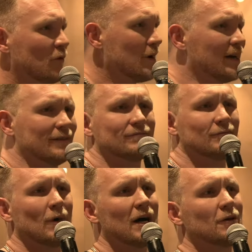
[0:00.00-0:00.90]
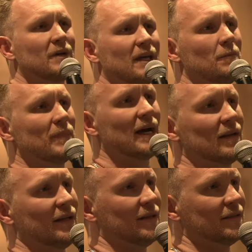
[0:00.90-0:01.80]
For what? Why do we keep
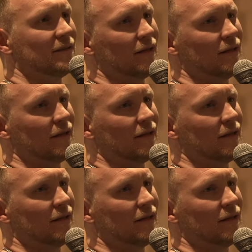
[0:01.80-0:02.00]
battling these